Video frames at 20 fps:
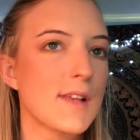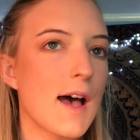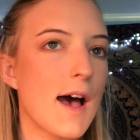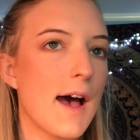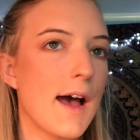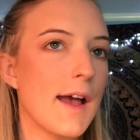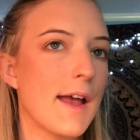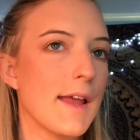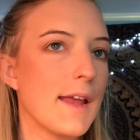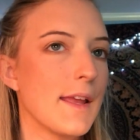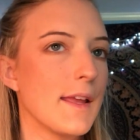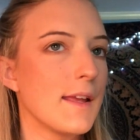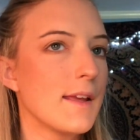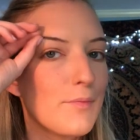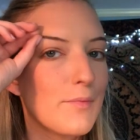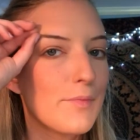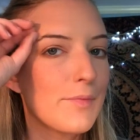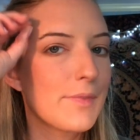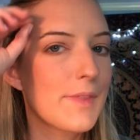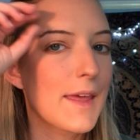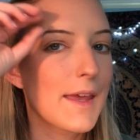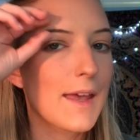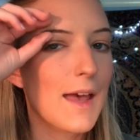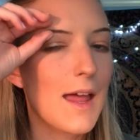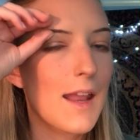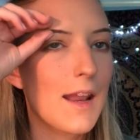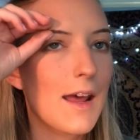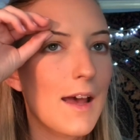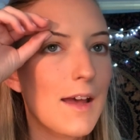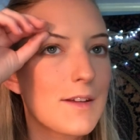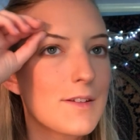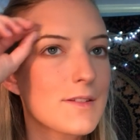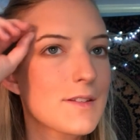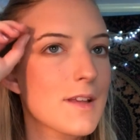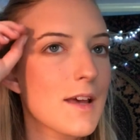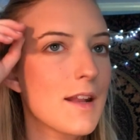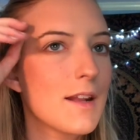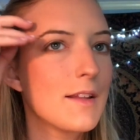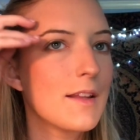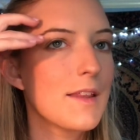I just
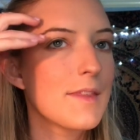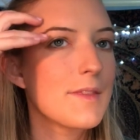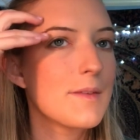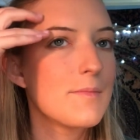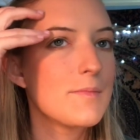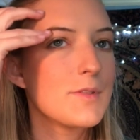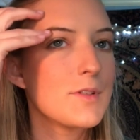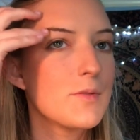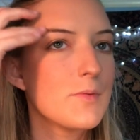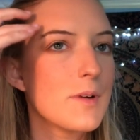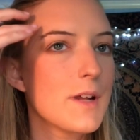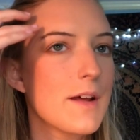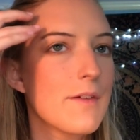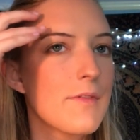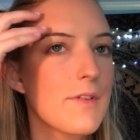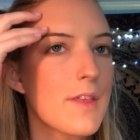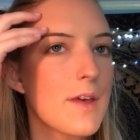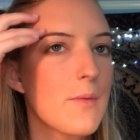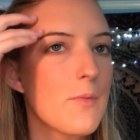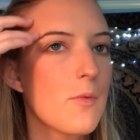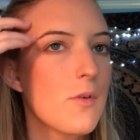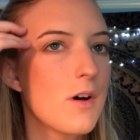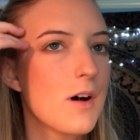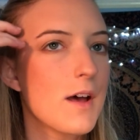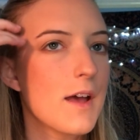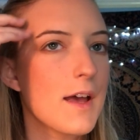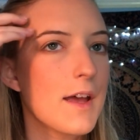kind of let them do whatever they want.